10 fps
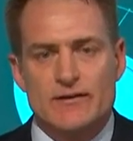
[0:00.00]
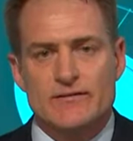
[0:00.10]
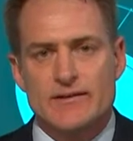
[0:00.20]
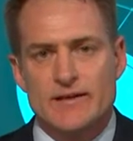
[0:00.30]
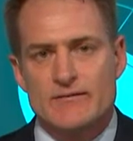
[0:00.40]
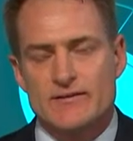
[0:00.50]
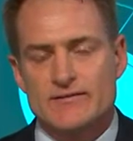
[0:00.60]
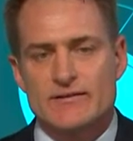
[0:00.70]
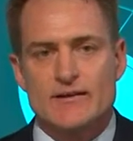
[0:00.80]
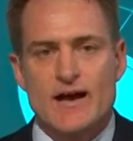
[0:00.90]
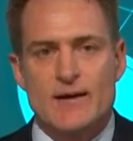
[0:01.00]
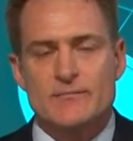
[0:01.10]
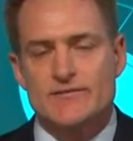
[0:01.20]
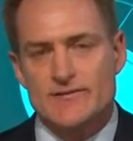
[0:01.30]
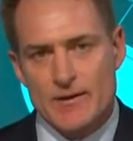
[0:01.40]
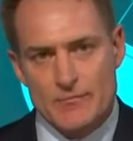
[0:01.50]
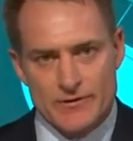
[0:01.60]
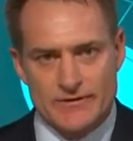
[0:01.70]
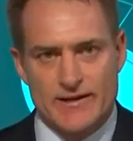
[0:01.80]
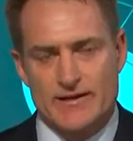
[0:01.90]
to give us some
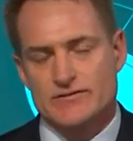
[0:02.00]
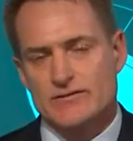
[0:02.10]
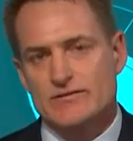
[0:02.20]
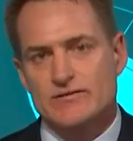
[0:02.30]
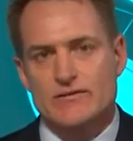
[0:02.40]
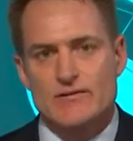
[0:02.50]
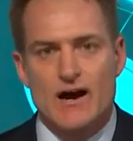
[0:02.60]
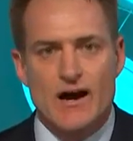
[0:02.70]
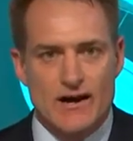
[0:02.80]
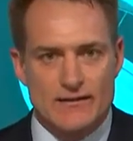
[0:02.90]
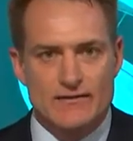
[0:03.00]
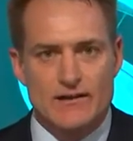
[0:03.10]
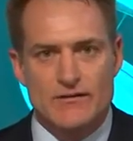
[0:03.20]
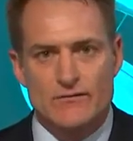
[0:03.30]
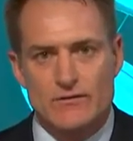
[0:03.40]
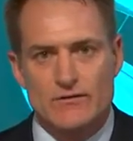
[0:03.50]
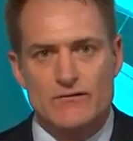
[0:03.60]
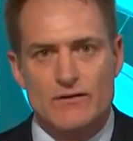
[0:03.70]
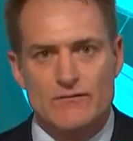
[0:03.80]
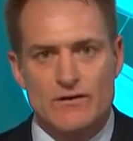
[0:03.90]
protection to the heightened level
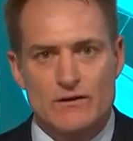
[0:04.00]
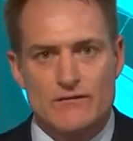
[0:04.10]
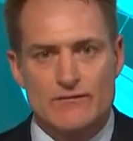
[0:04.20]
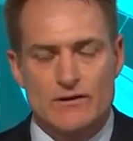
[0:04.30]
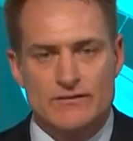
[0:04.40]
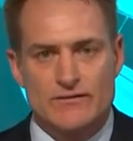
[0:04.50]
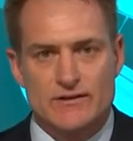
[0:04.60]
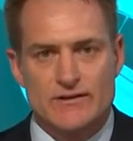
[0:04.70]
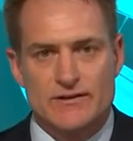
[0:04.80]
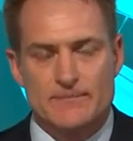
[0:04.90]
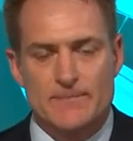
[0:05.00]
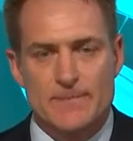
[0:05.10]
of volatility.